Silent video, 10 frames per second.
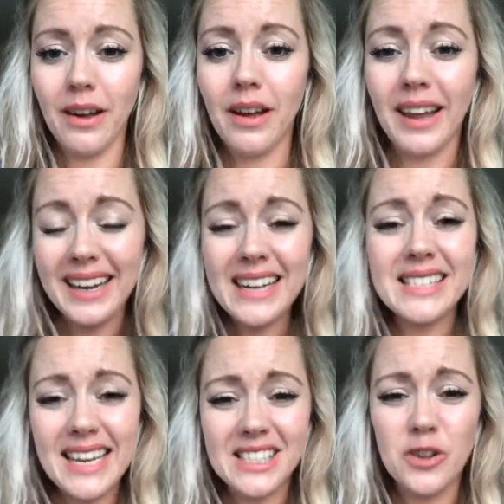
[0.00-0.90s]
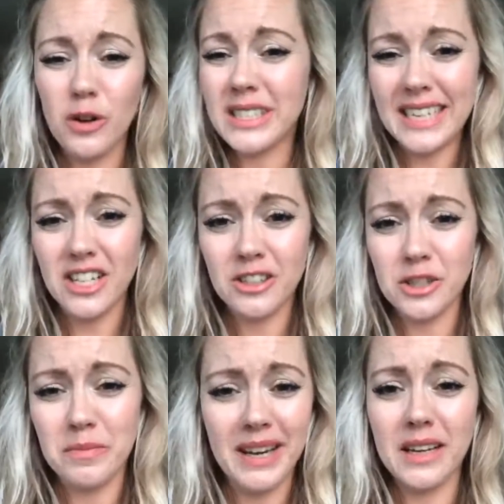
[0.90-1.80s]
Like LinkedIn's got 600
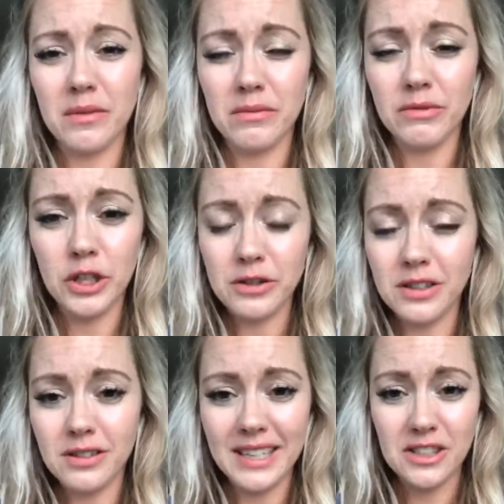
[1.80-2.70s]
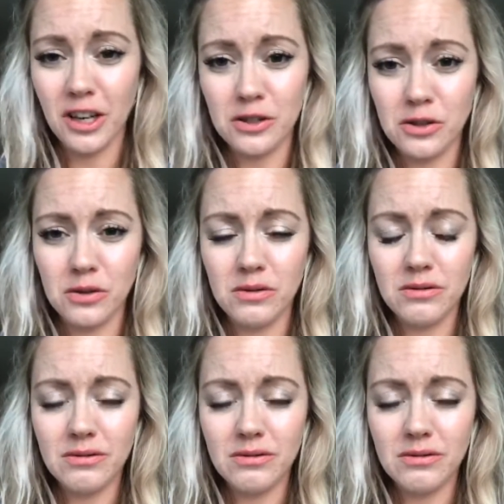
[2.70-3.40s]
million users in total.